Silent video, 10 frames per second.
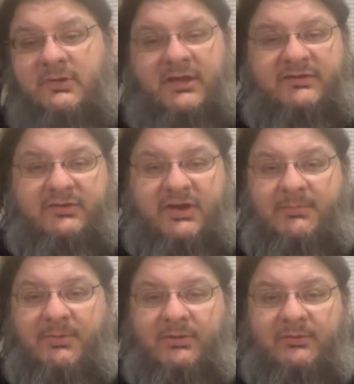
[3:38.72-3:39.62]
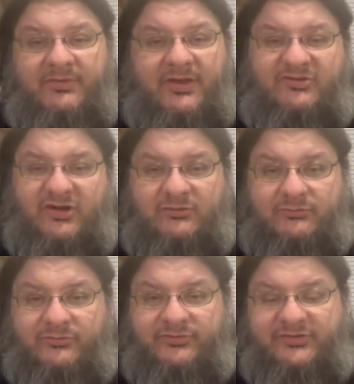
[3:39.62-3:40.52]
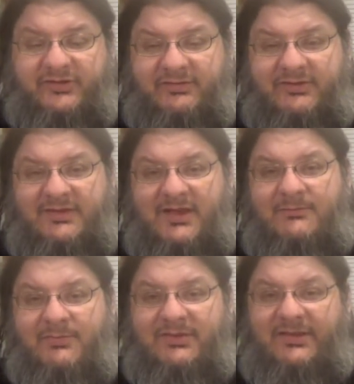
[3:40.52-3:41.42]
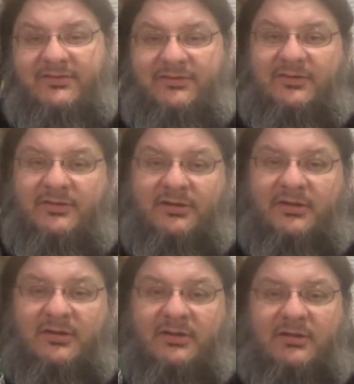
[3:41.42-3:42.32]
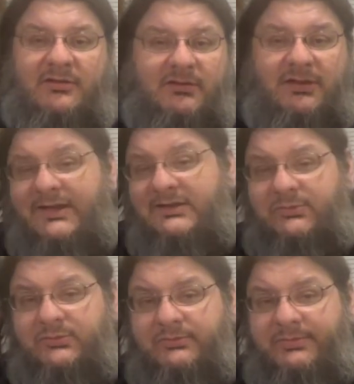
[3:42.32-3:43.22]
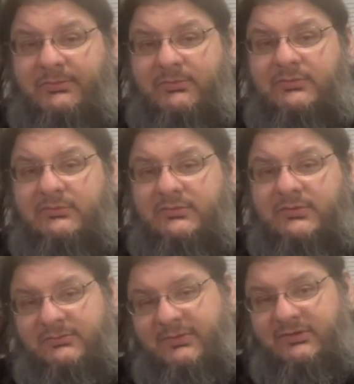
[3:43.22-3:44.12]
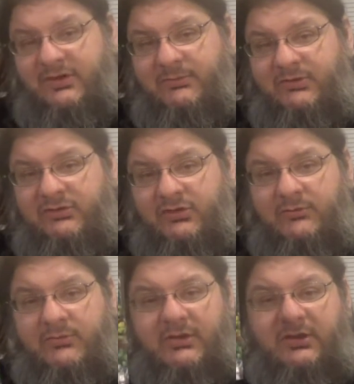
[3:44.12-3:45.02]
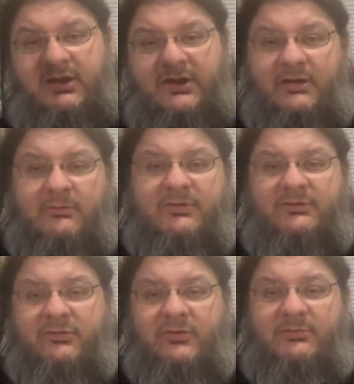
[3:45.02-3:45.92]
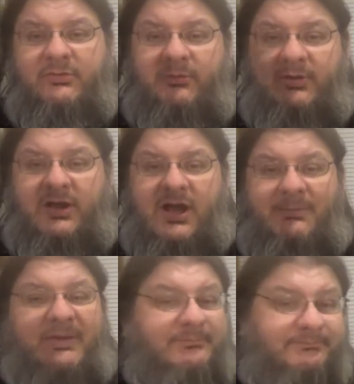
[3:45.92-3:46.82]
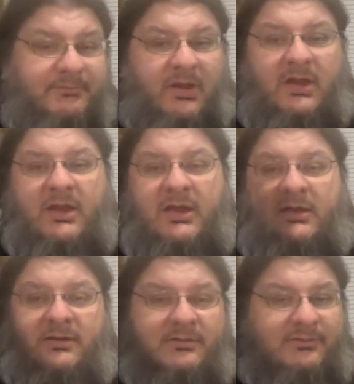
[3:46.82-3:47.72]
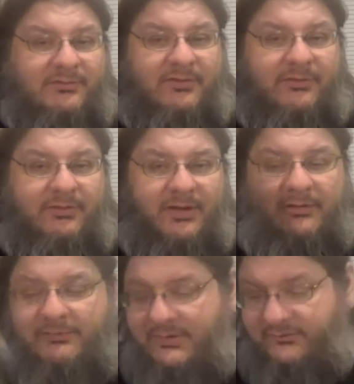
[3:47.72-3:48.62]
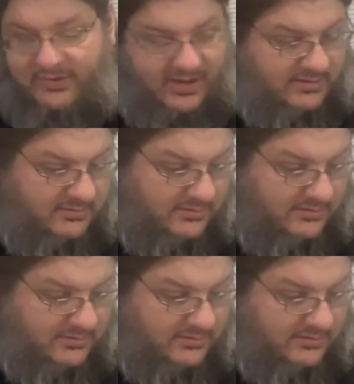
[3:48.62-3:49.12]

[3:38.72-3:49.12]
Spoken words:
I still keep all those exchange rules and stuff like that, but these are collectible to people, especially in the Munchkin community, and they don't want to screw up their one copy. So, you know, there's that.